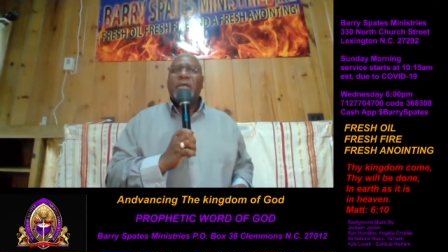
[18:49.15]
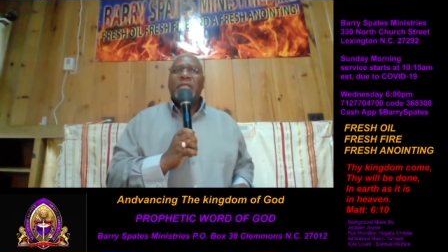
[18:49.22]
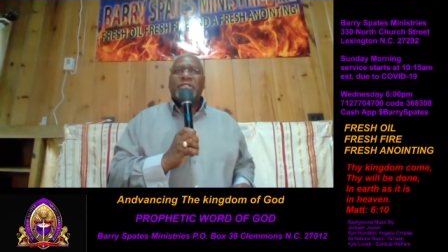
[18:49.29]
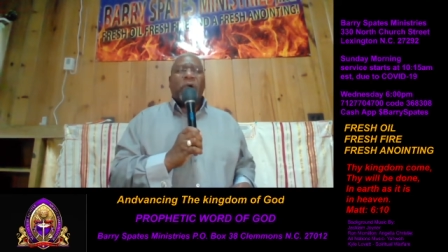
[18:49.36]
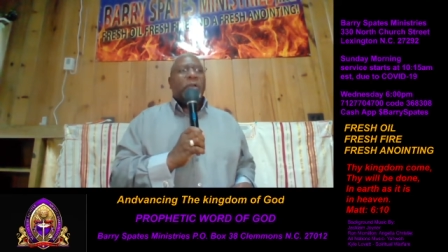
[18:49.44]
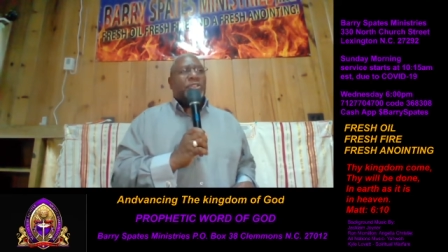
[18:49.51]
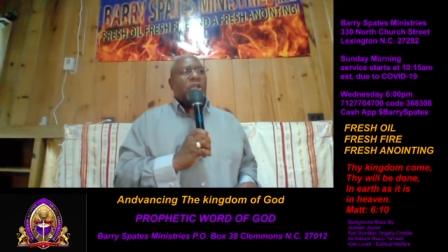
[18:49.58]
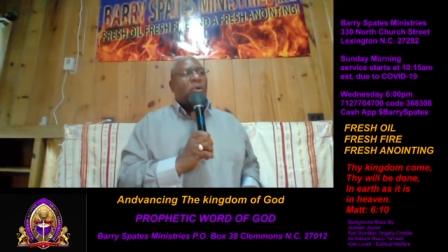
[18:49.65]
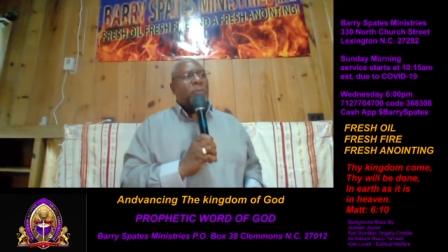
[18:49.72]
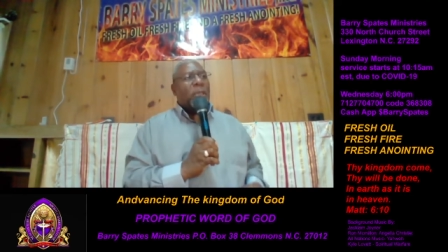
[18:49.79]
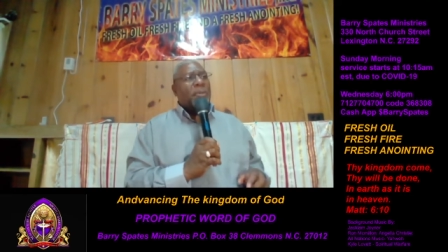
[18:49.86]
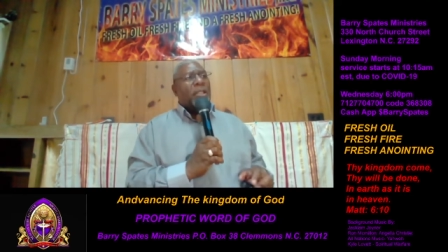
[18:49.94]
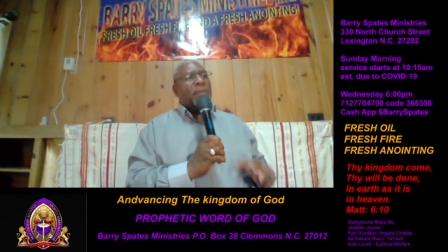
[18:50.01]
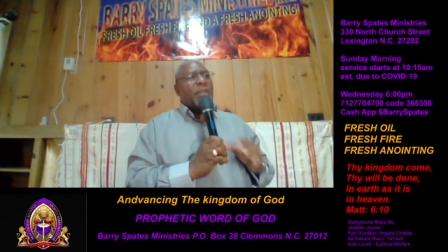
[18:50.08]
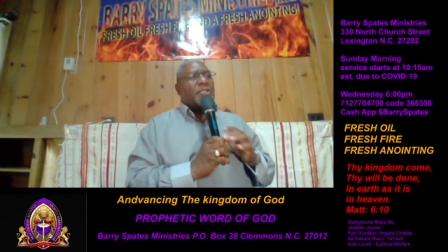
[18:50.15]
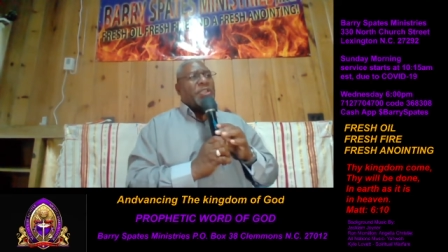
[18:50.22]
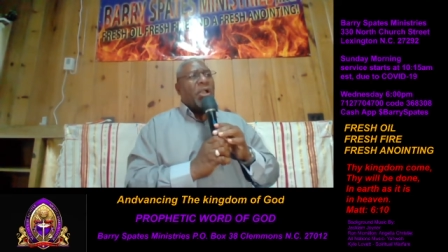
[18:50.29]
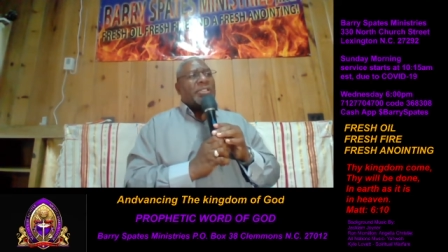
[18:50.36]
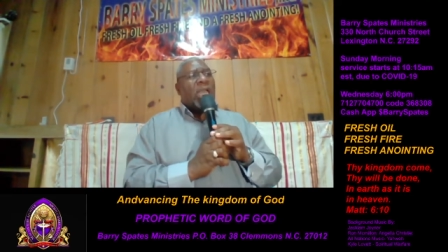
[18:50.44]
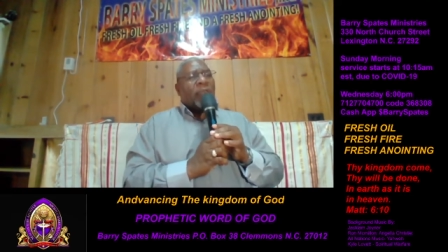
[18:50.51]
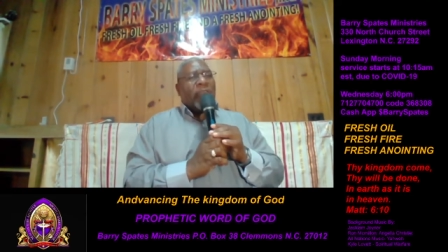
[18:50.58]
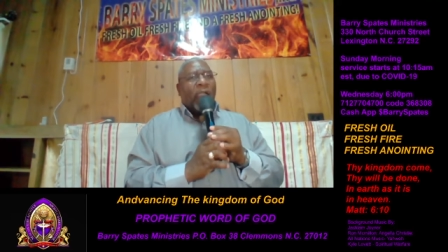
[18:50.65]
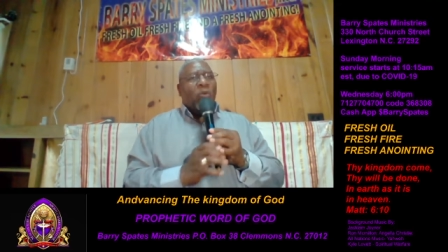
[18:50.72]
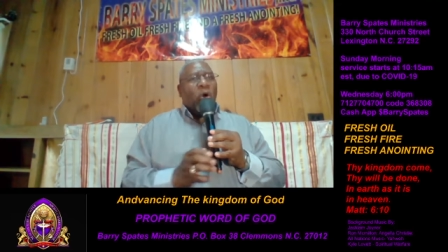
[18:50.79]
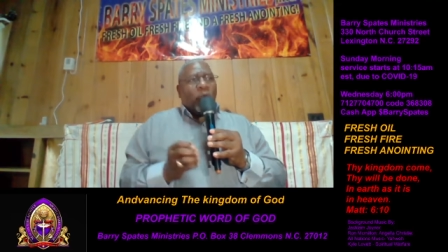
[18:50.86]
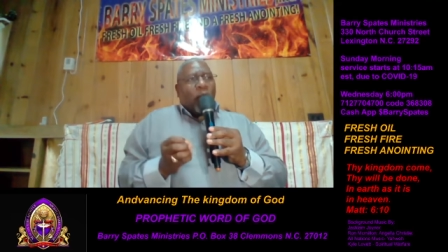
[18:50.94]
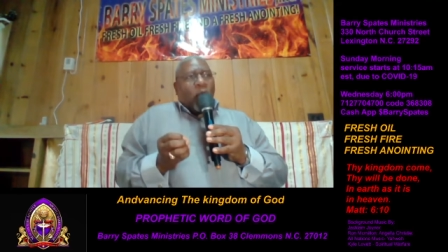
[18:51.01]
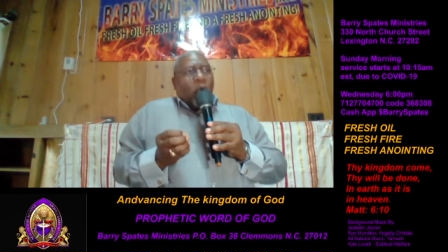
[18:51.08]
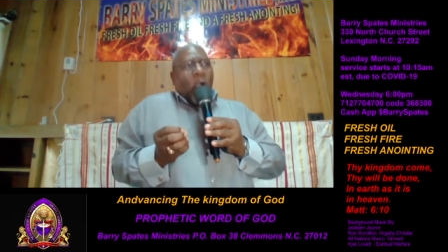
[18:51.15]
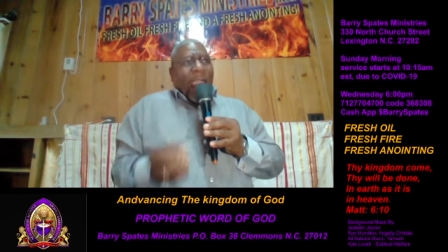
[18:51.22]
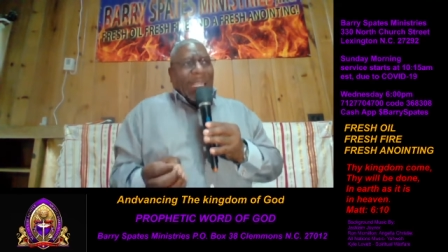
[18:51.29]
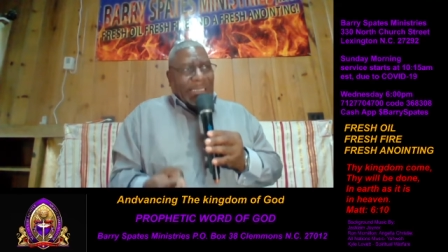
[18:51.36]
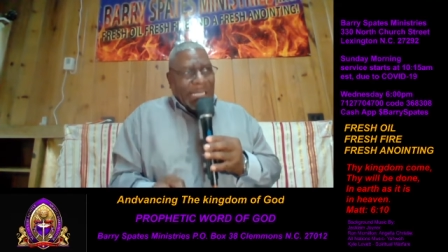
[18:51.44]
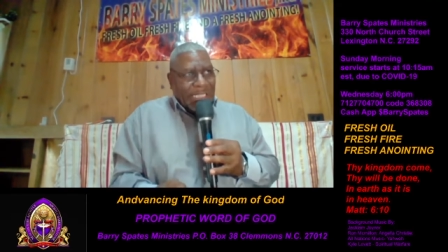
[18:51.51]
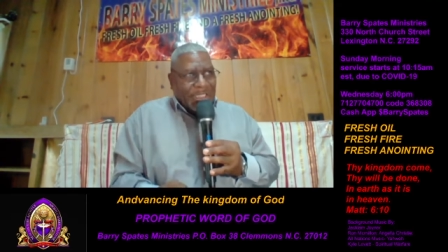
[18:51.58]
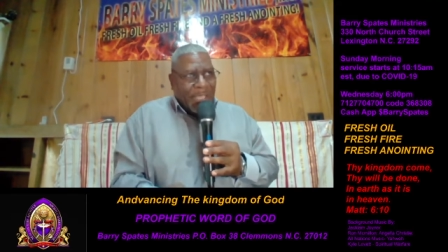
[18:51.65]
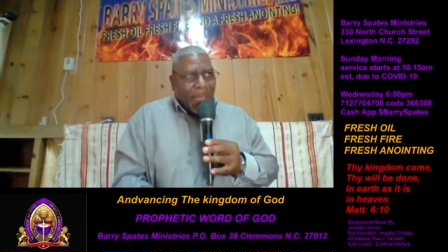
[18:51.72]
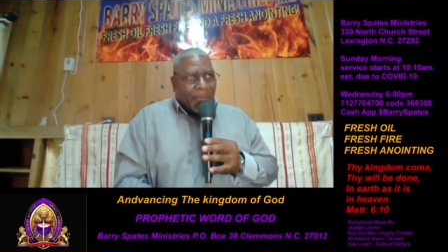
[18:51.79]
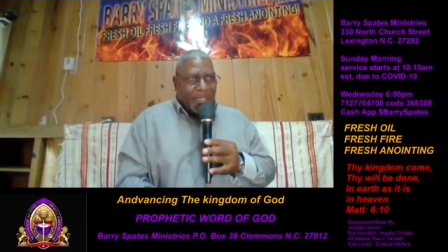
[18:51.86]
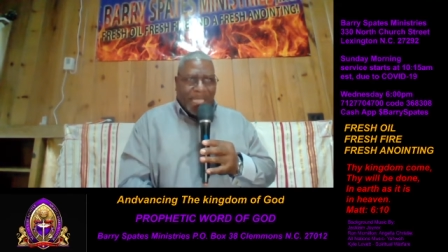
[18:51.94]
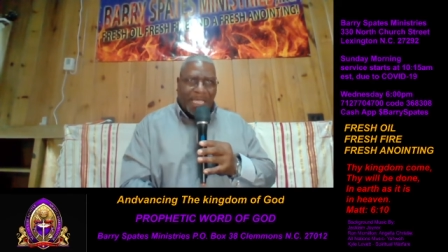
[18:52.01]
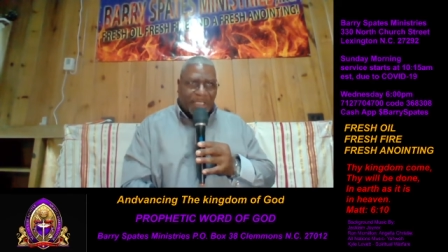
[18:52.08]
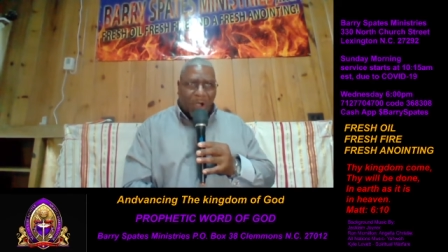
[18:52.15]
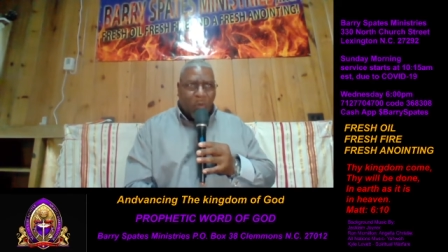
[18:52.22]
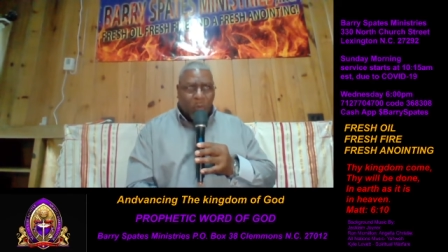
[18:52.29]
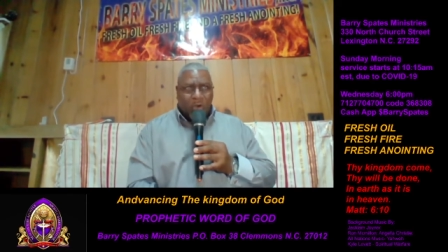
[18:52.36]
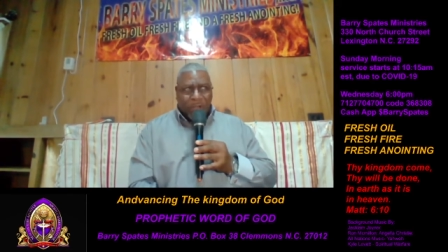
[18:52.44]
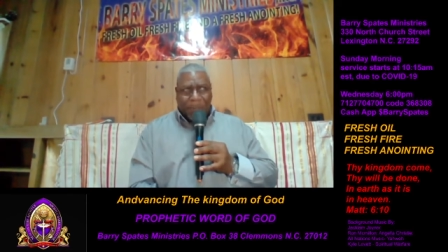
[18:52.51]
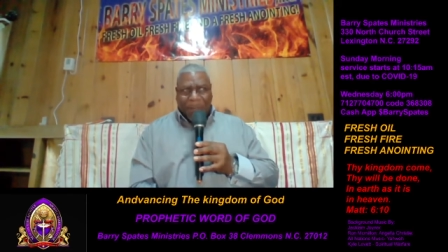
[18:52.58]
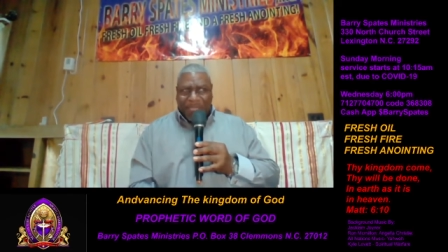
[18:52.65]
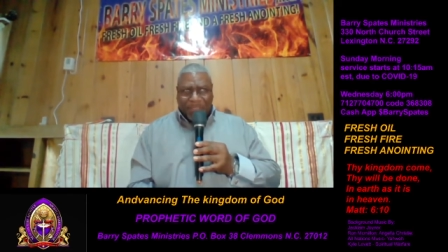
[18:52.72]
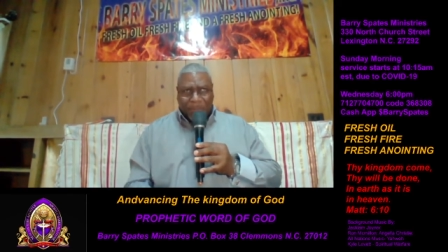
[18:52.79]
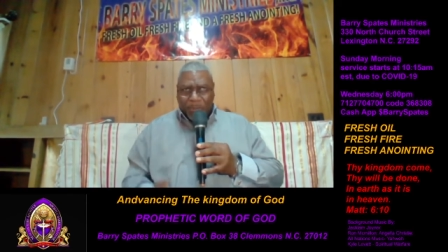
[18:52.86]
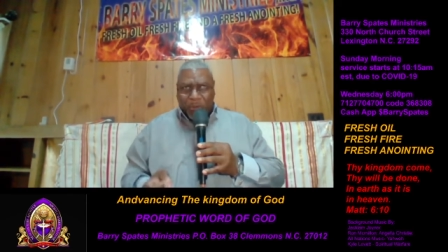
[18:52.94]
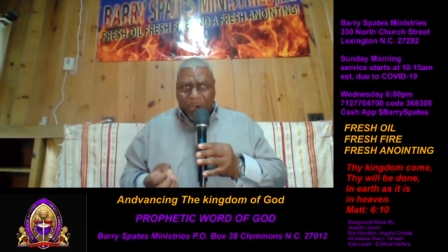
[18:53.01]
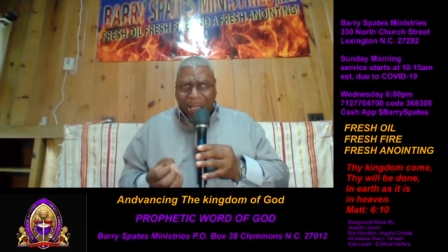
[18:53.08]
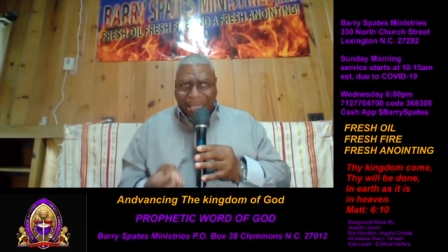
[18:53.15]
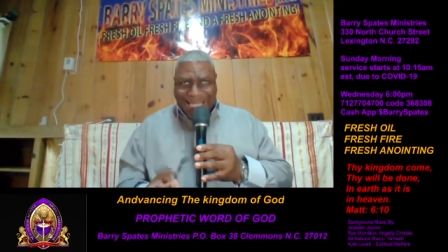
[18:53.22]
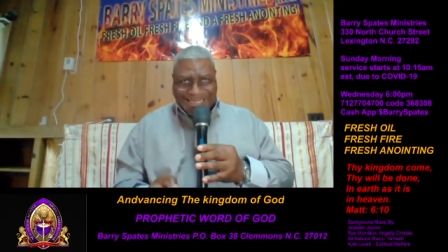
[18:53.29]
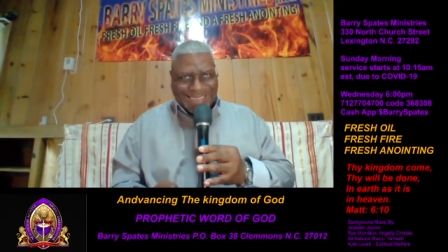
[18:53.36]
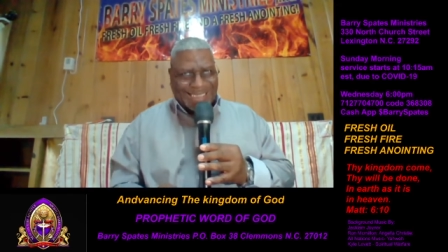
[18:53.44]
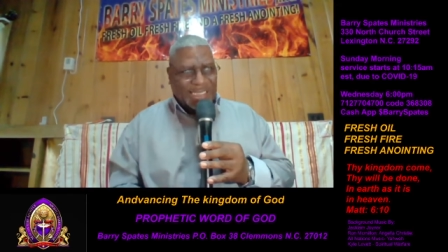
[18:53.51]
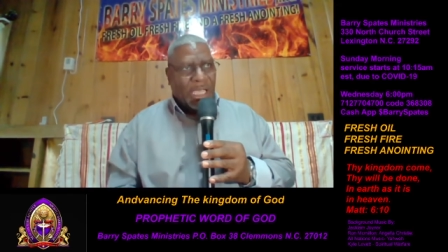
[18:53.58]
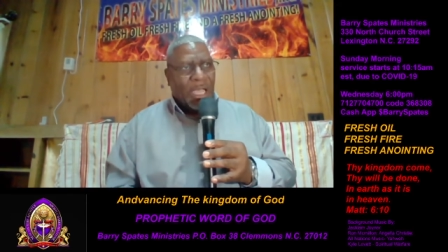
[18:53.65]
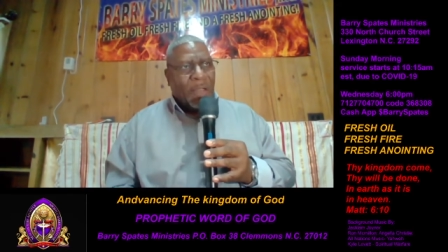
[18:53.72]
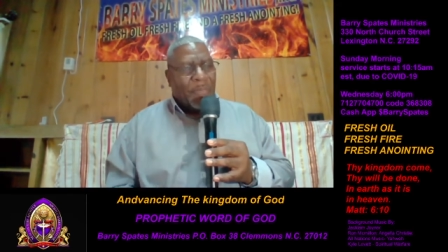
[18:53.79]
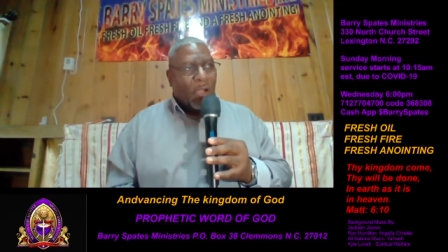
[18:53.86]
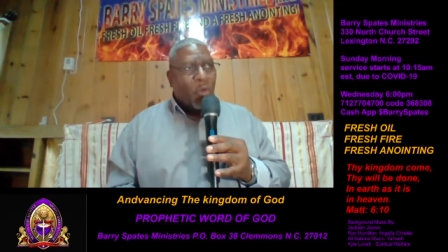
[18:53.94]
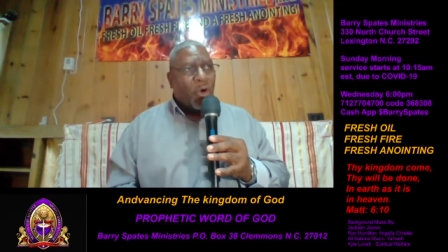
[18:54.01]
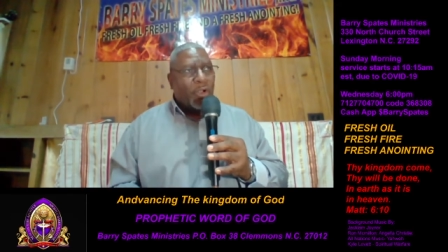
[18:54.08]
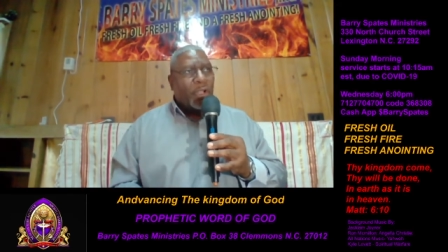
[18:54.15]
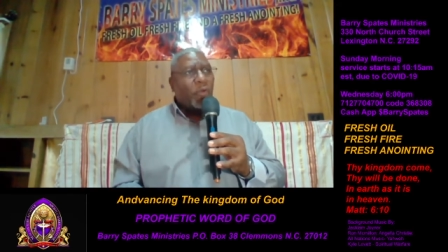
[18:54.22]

So people in the church, they want greatness, but they don't want to pay the price. They don't